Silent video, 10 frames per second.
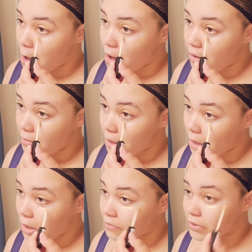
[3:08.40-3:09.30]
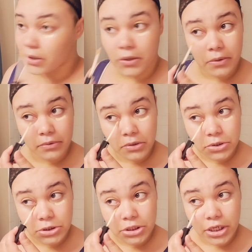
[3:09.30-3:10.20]
I might have to get a different
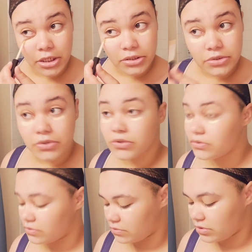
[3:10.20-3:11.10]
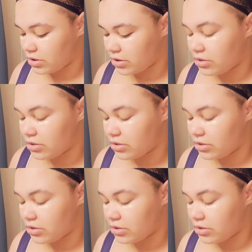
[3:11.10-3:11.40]
shade soon.